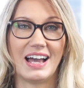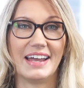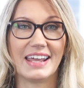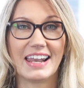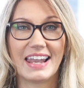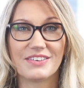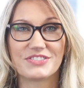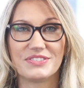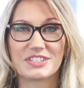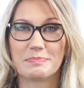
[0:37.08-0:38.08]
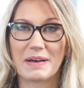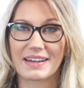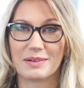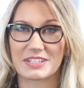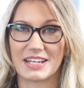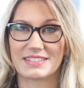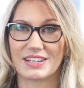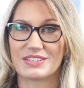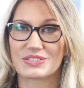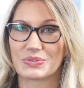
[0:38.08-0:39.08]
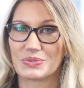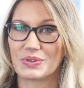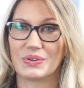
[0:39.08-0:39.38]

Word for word: And it allows you to back up data stored